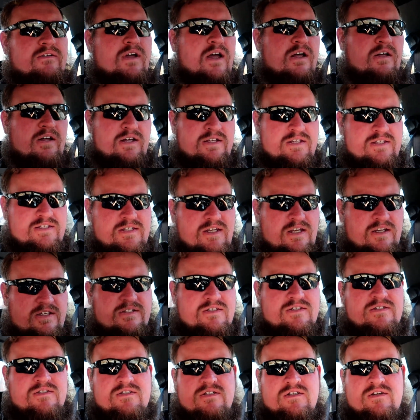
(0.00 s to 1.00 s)

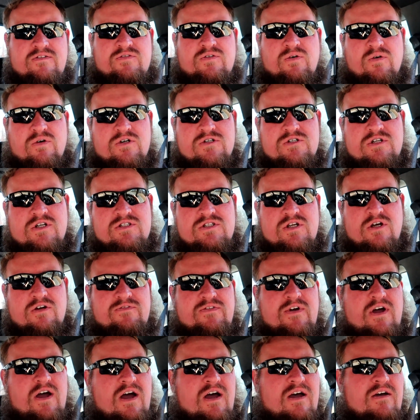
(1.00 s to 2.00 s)
LS6, of course, because
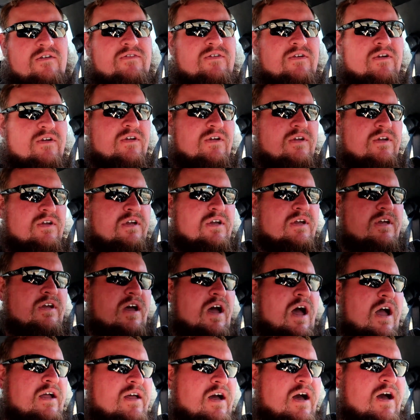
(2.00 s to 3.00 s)
it's 05.
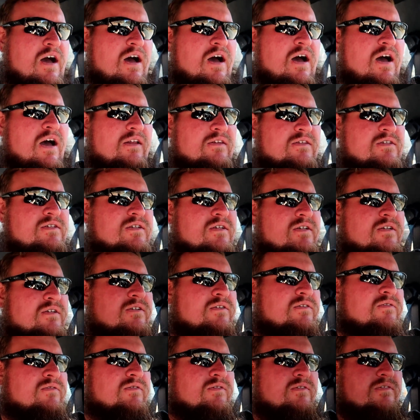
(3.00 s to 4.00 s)
I got
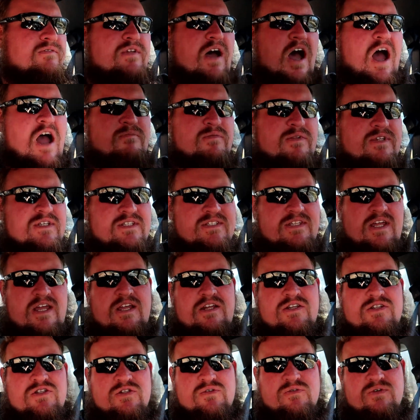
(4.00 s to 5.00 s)
Diamond
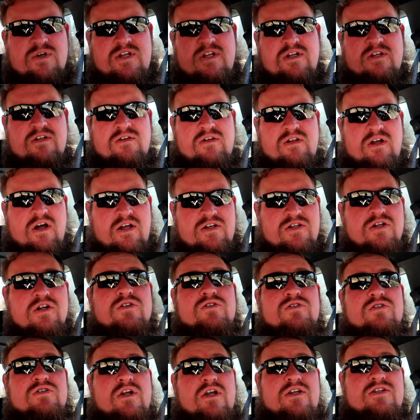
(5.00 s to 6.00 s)
Stage 3 clutch, no,
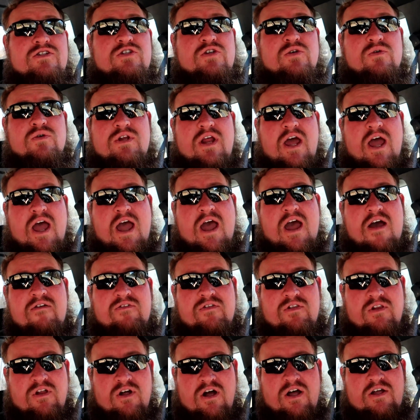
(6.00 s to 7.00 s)
Stage
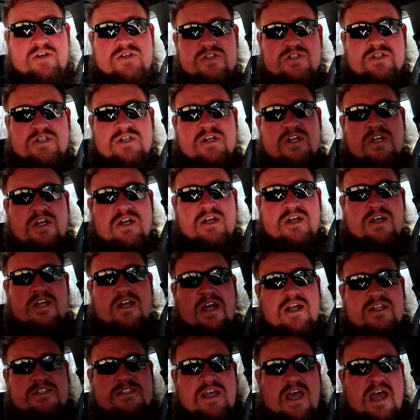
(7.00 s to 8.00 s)
2.5 clutch.
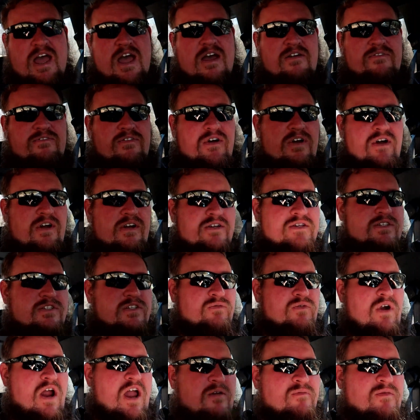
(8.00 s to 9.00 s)
That's half
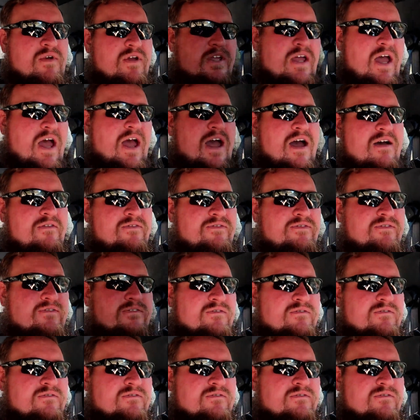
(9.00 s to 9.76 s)
ceramic, half